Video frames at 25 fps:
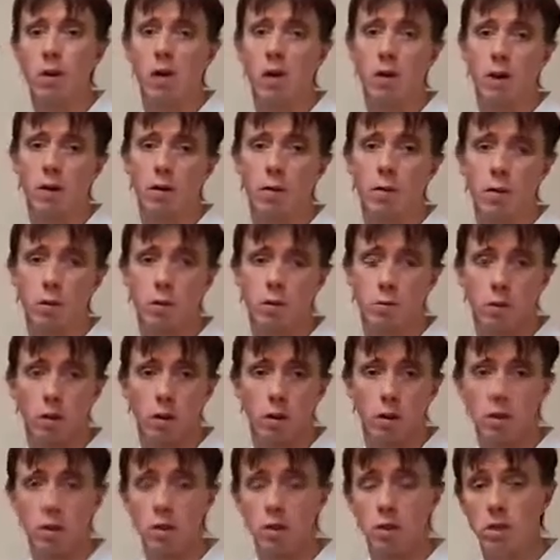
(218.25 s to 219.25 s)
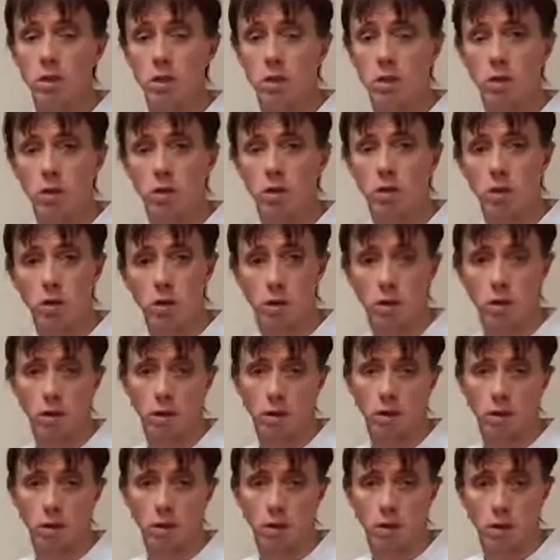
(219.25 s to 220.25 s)
and we saw that she did,
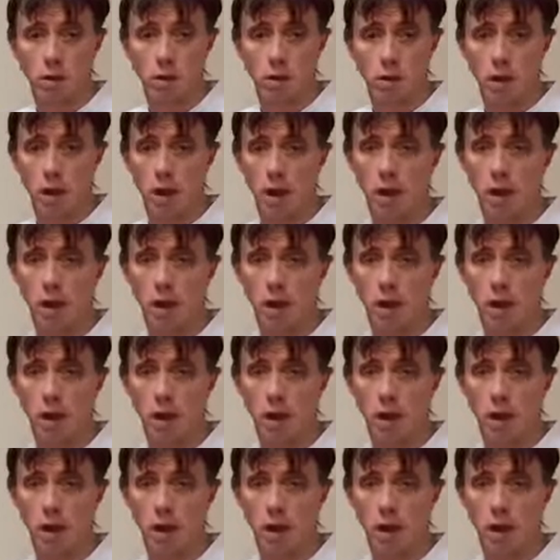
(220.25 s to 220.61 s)
genetically at least,